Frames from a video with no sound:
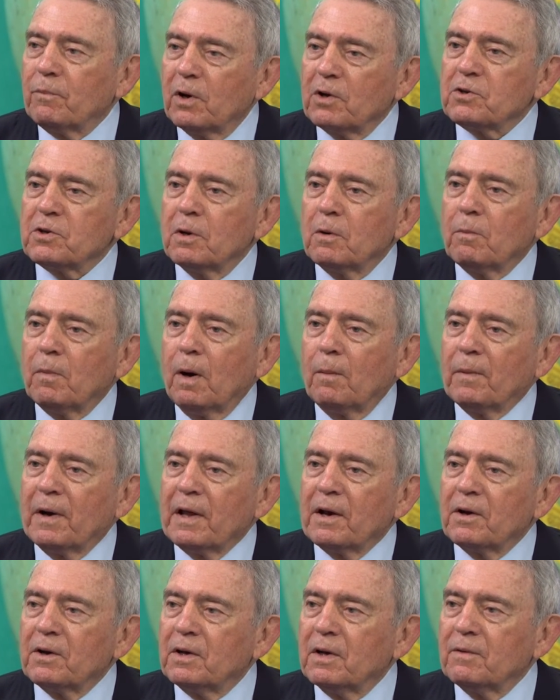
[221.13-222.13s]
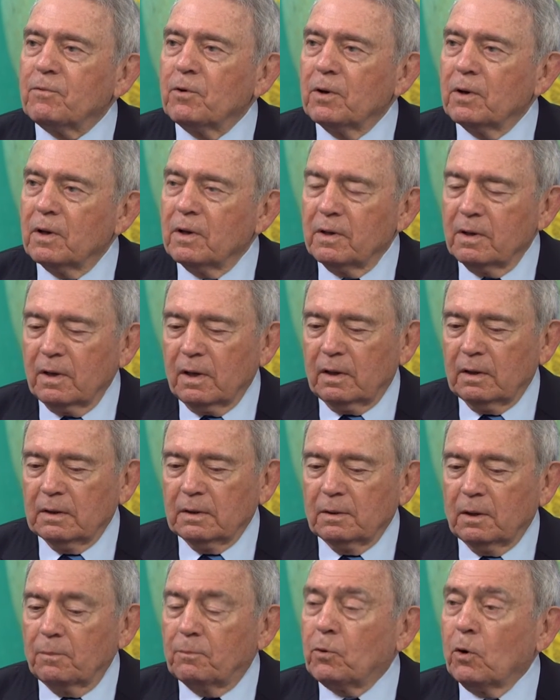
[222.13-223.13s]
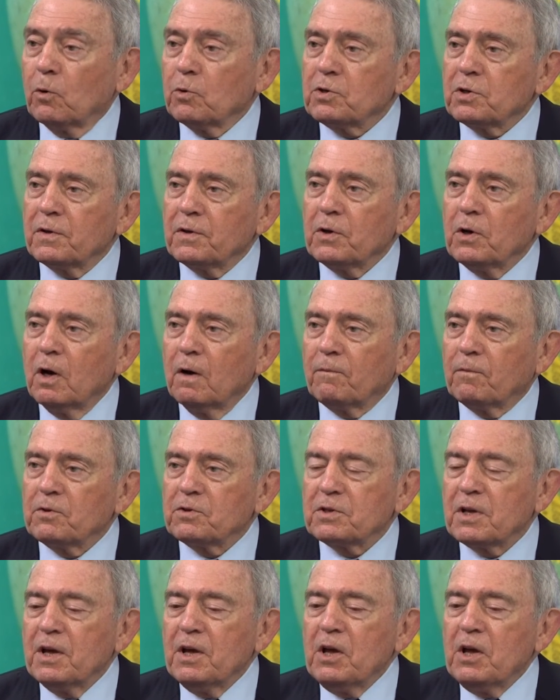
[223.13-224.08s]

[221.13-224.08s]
President Obama had a different uh, approach to the office.